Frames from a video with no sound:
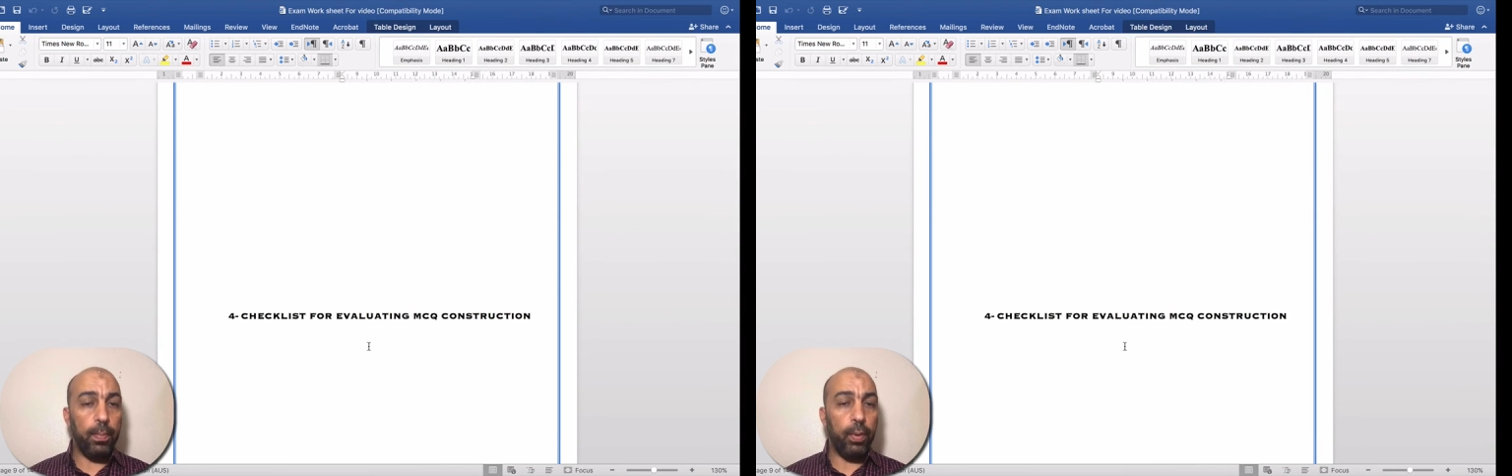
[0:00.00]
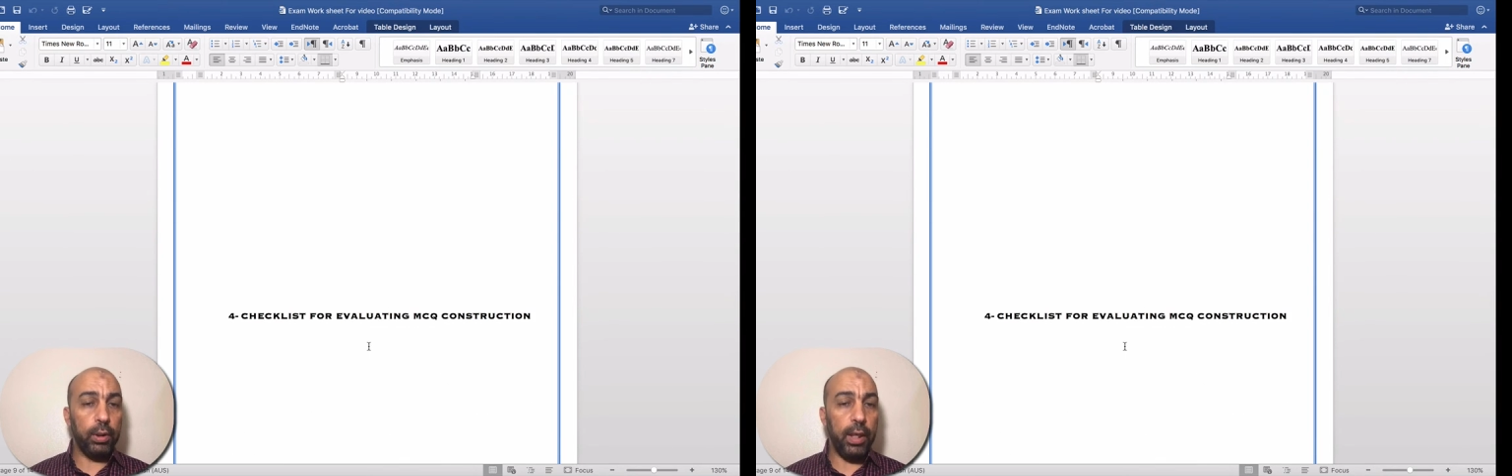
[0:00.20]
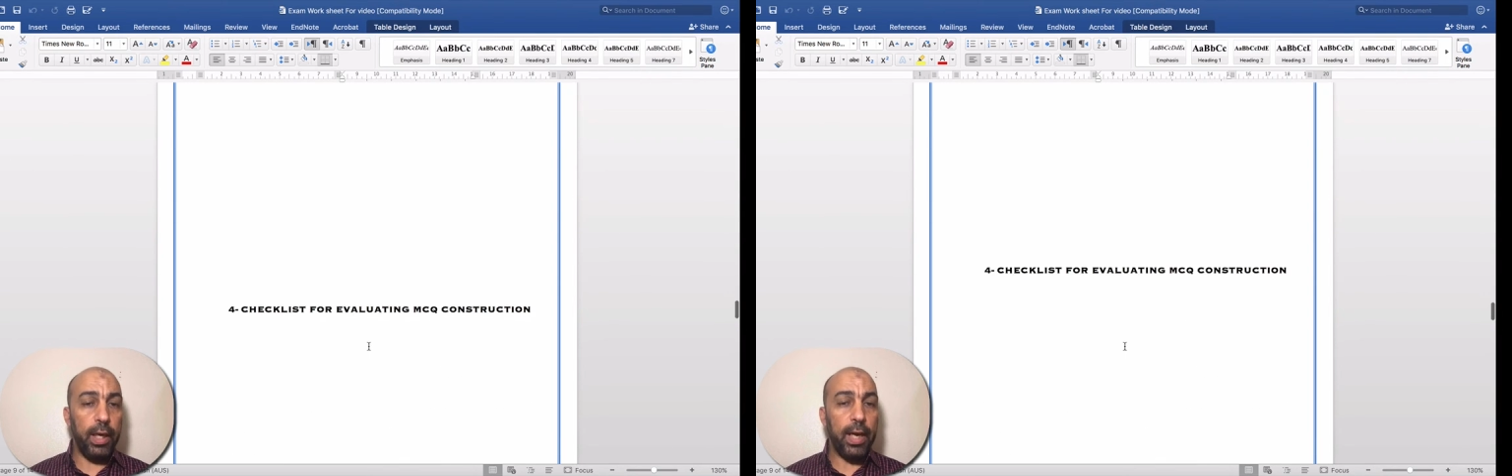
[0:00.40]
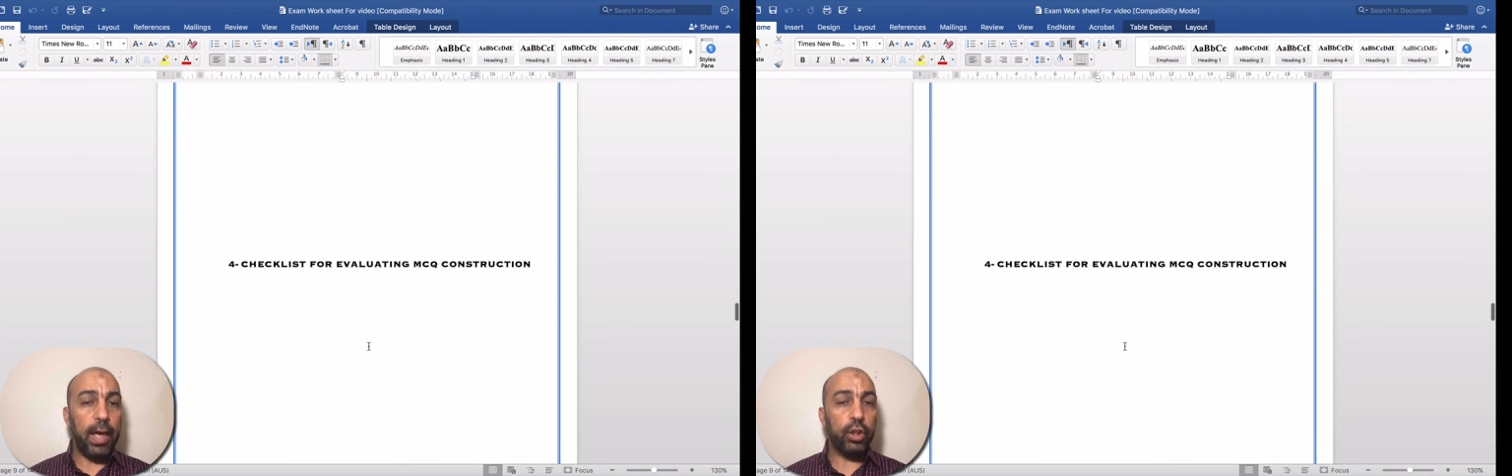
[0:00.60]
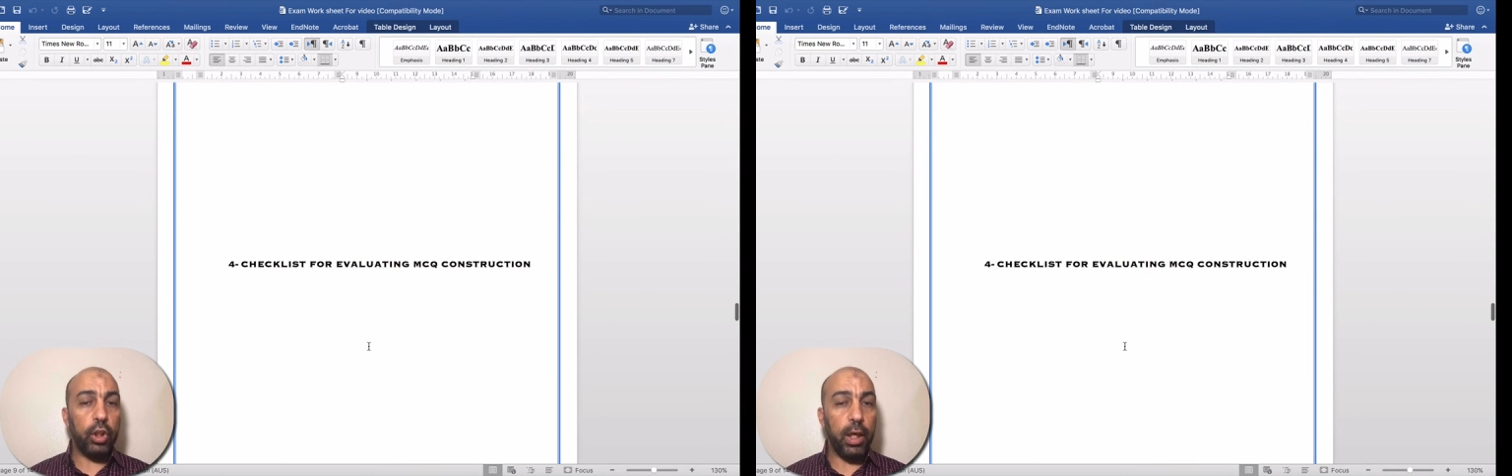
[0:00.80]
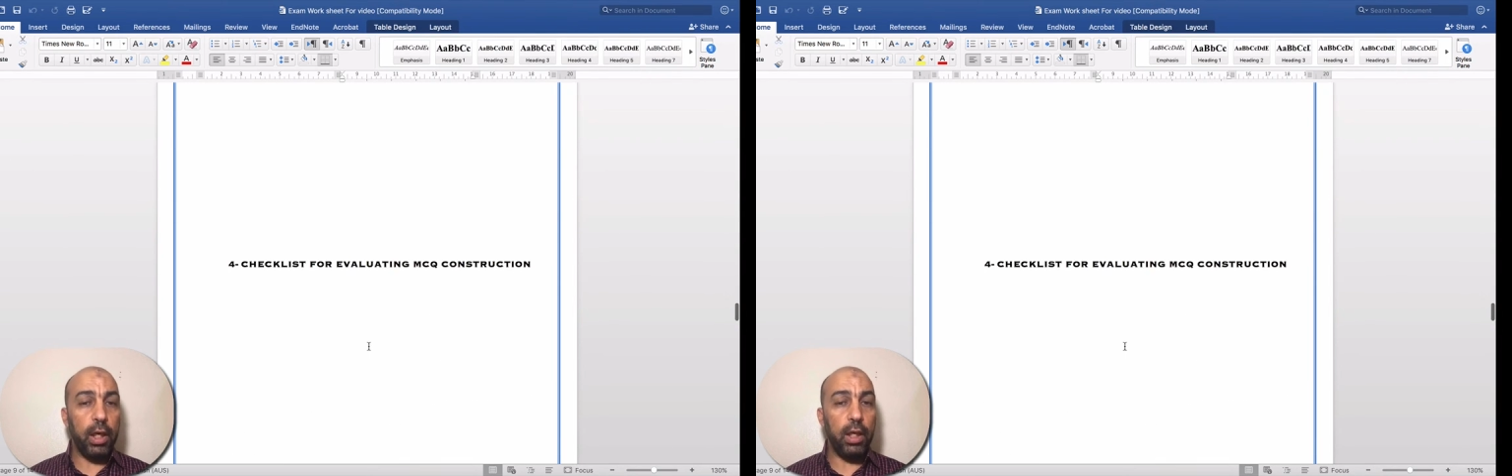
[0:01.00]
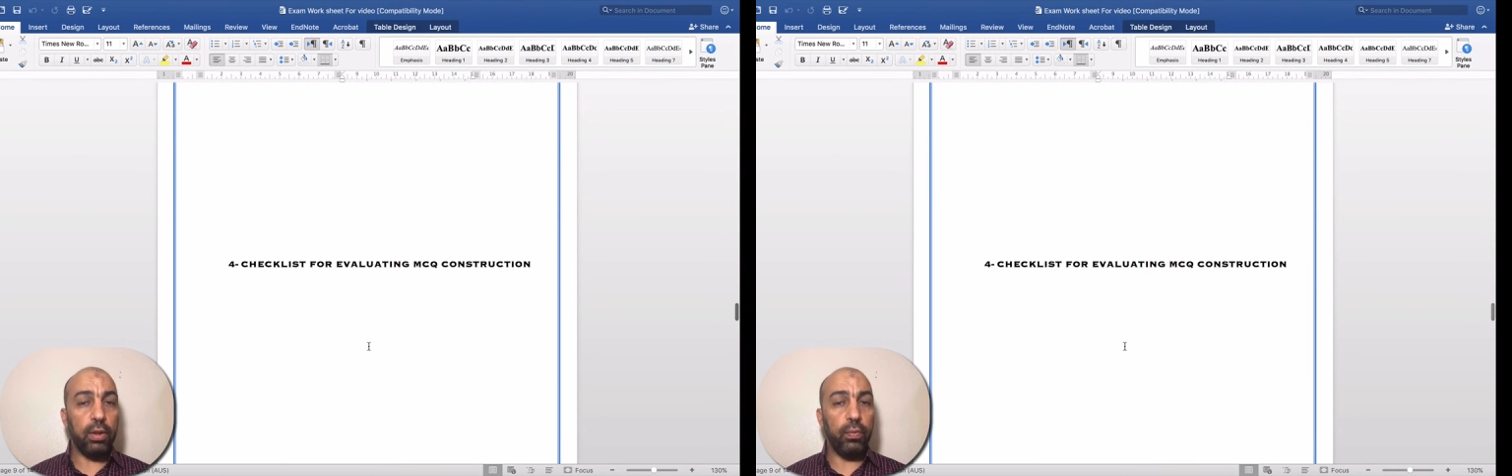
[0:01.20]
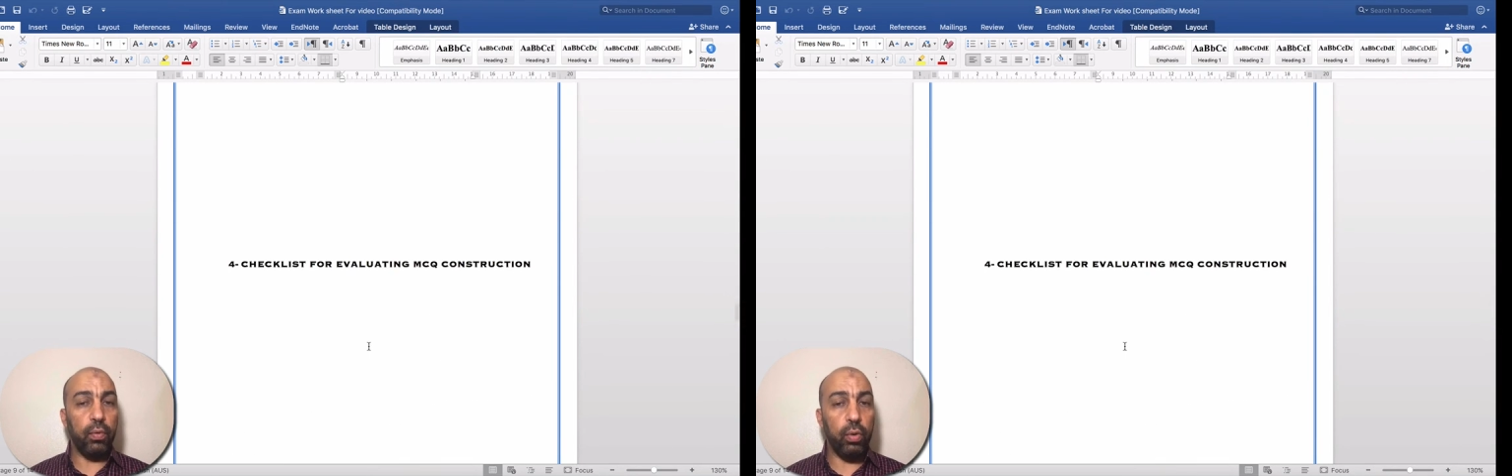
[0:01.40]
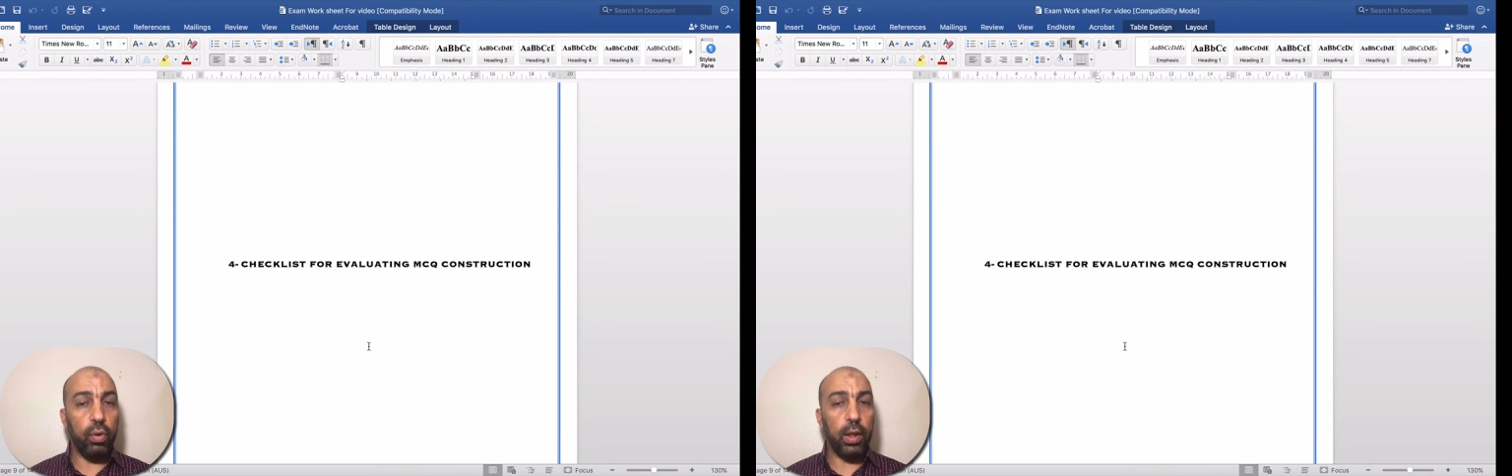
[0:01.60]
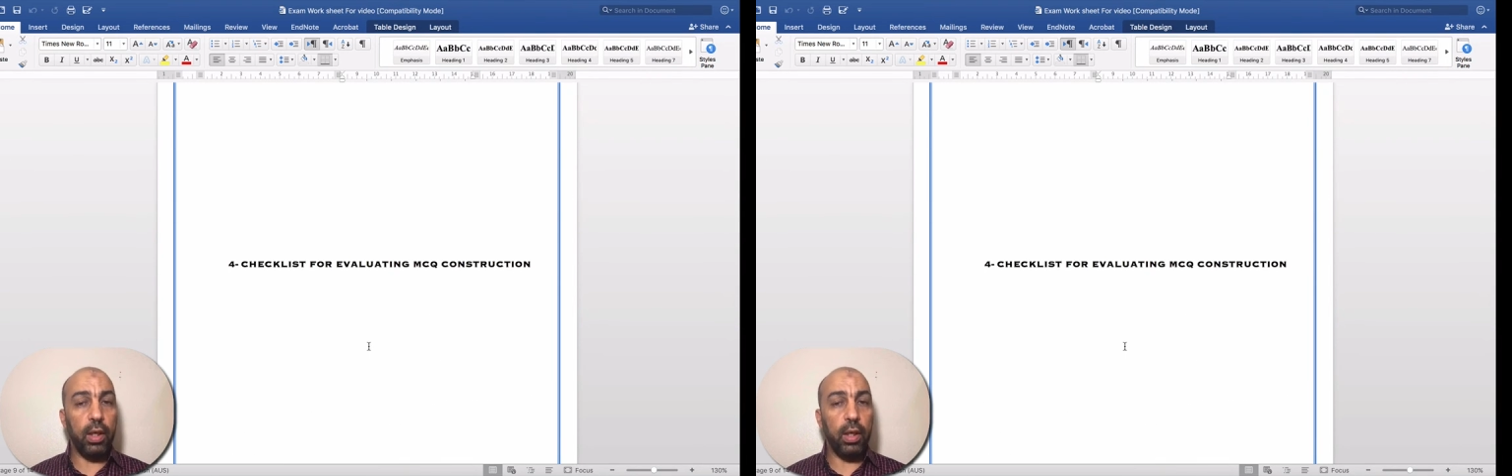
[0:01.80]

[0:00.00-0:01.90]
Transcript: put here a checklist for